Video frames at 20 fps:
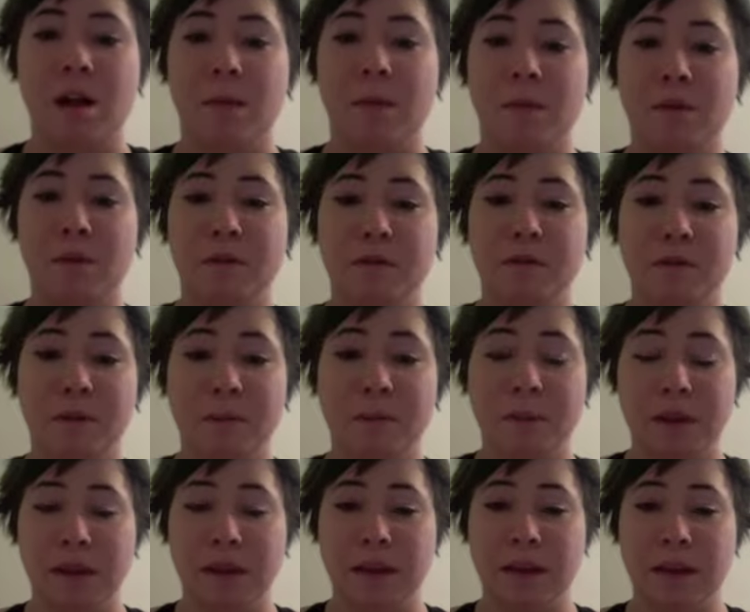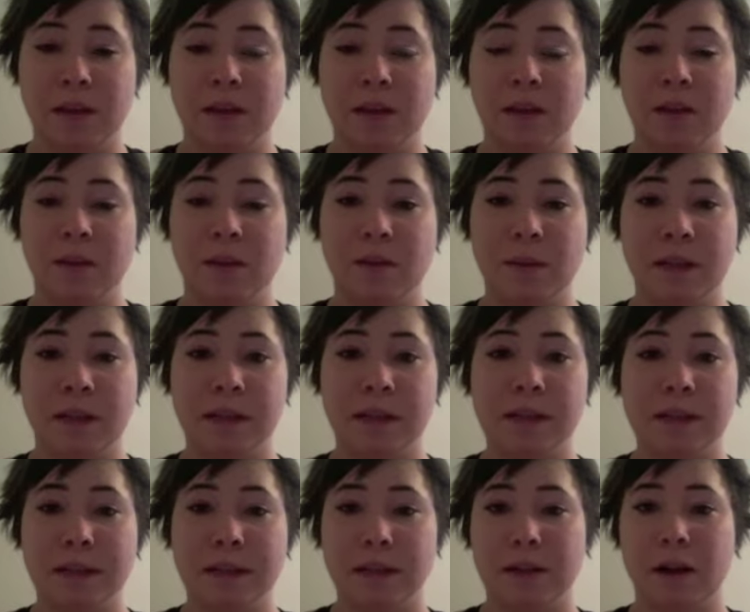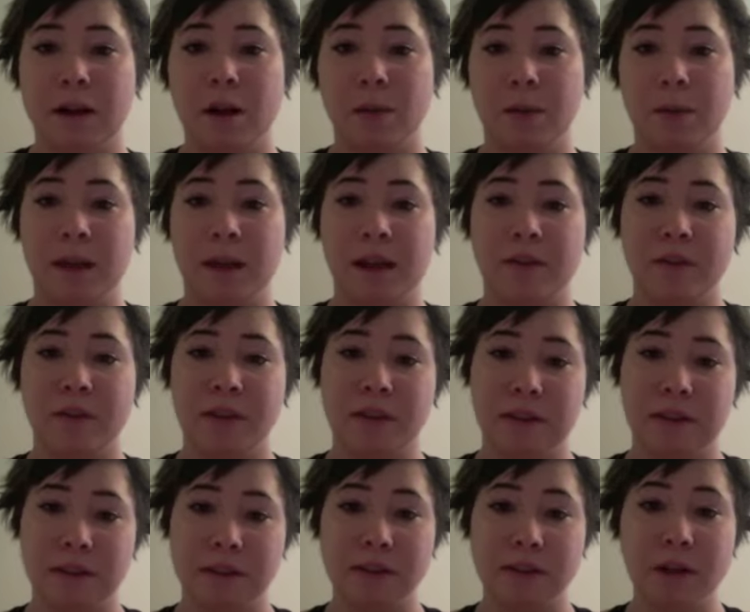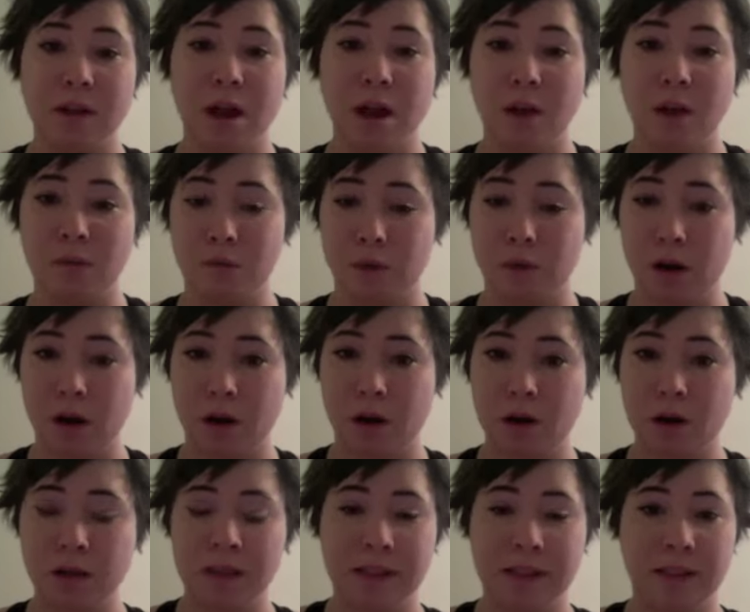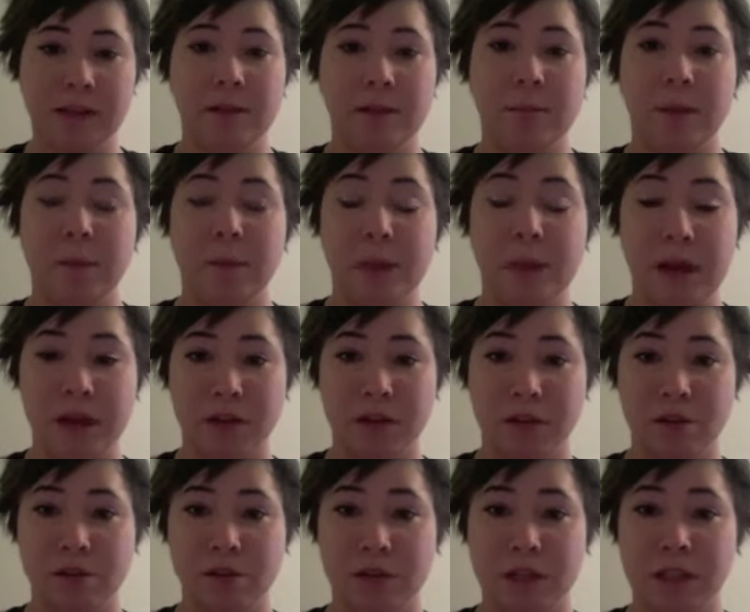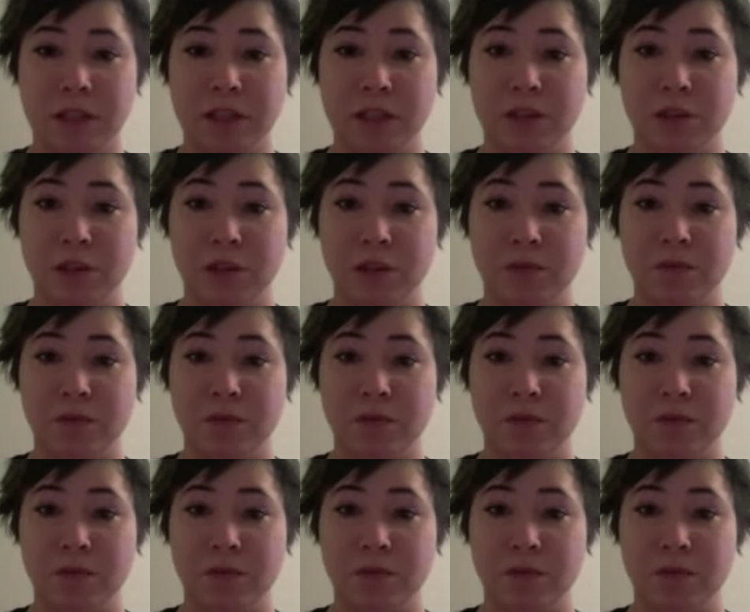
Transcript: For me, the biggest thing that I'll be having that is not raw is going to be pasteurized